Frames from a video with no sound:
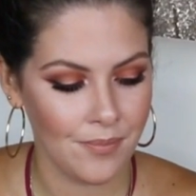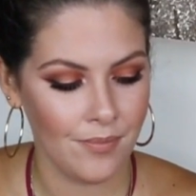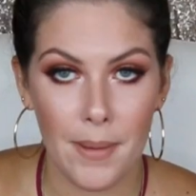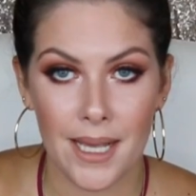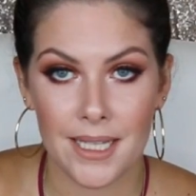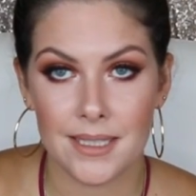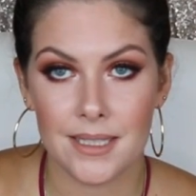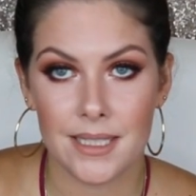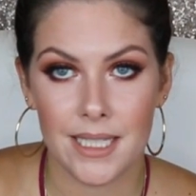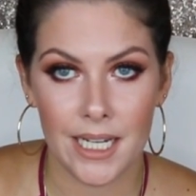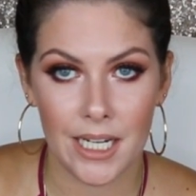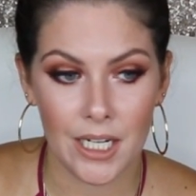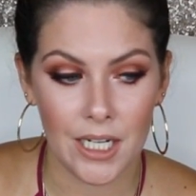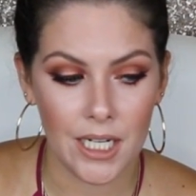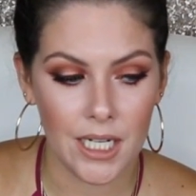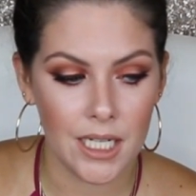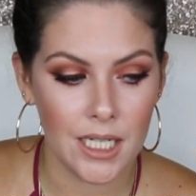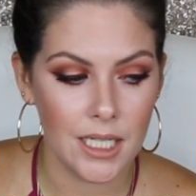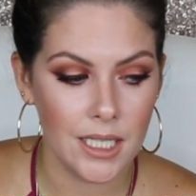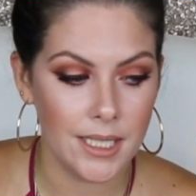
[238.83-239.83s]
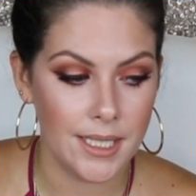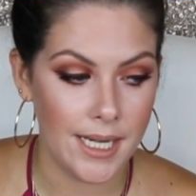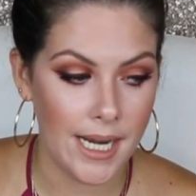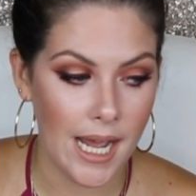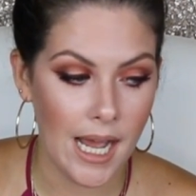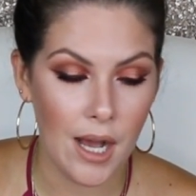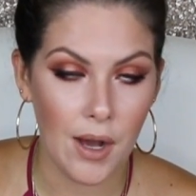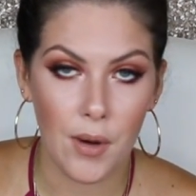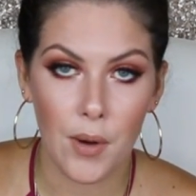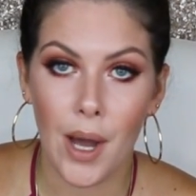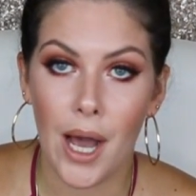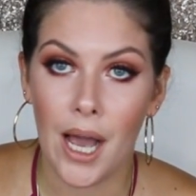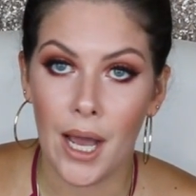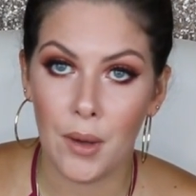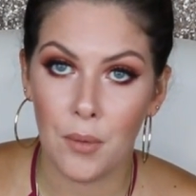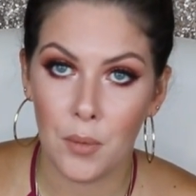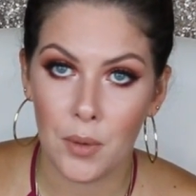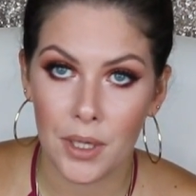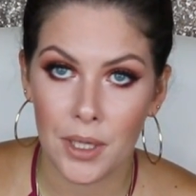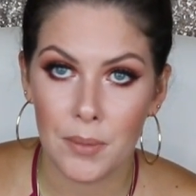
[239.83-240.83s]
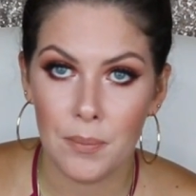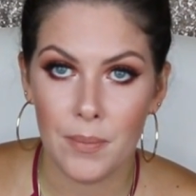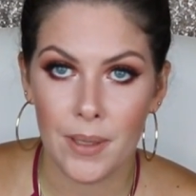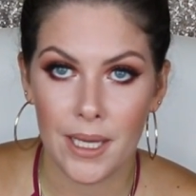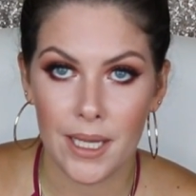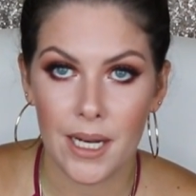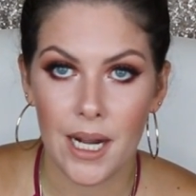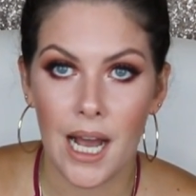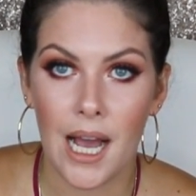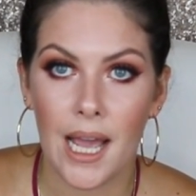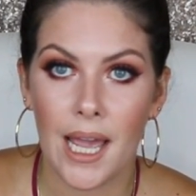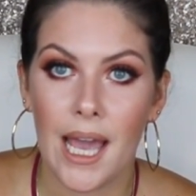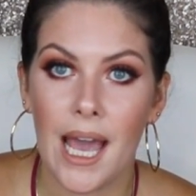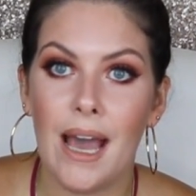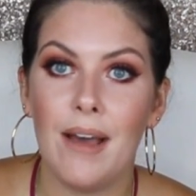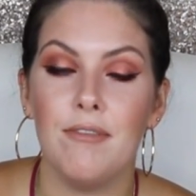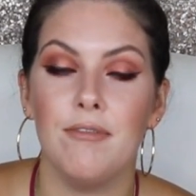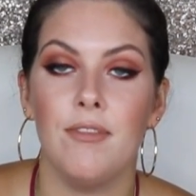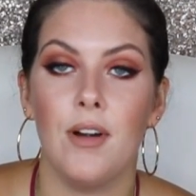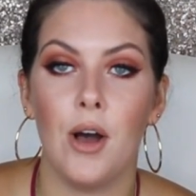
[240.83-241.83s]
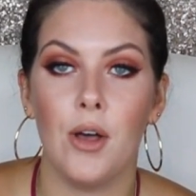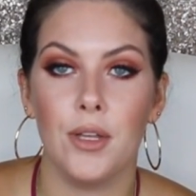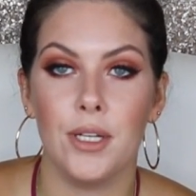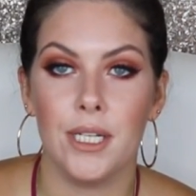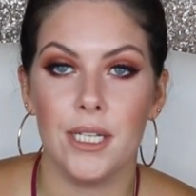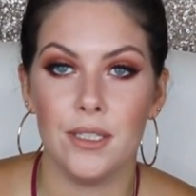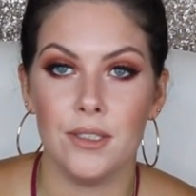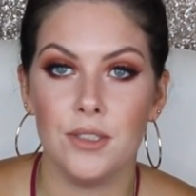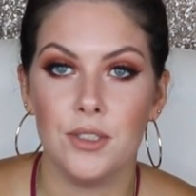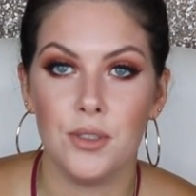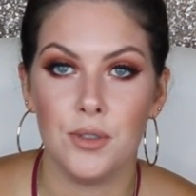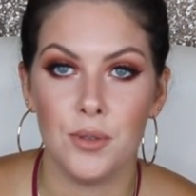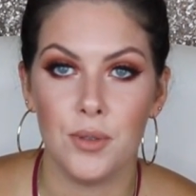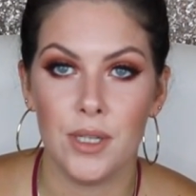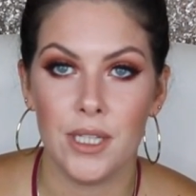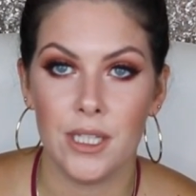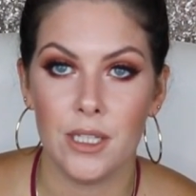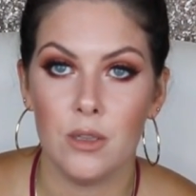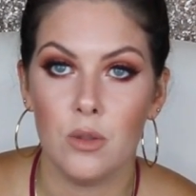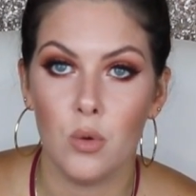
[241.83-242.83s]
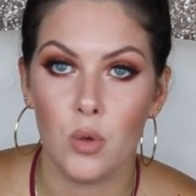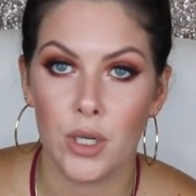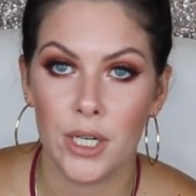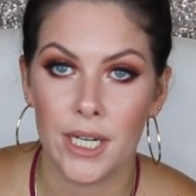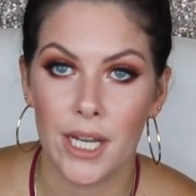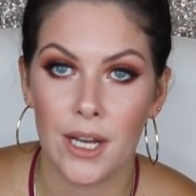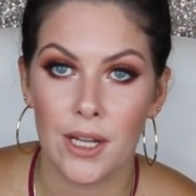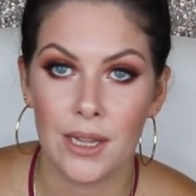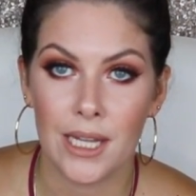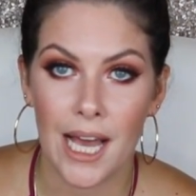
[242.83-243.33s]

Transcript: Mascara. Now, I will admit, I have fallen into the L'Oreal